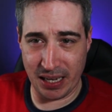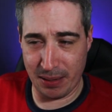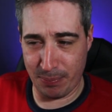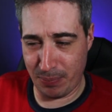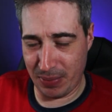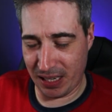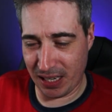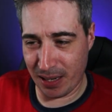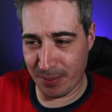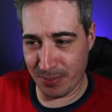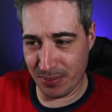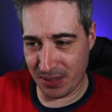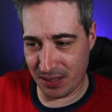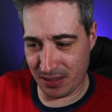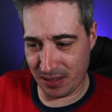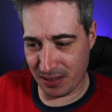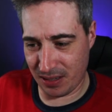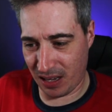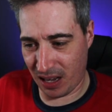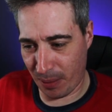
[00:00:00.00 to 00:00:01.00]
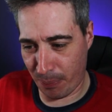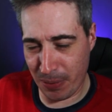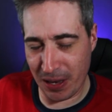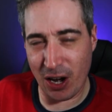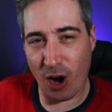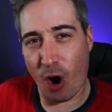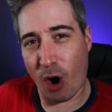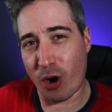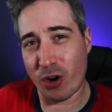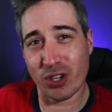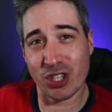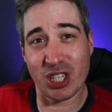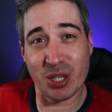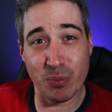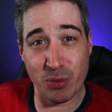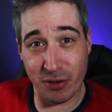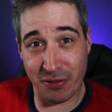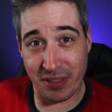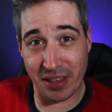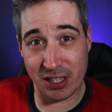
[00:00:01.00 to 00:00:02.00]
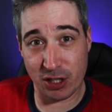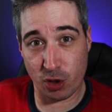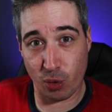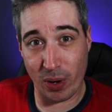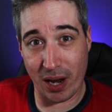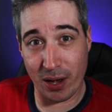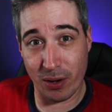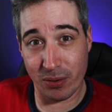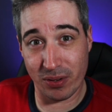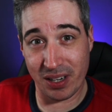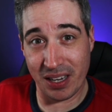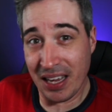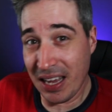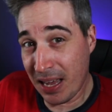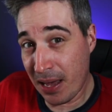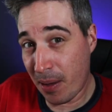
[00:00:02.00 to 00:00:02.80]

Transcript: it becomes a bit hard to move things around.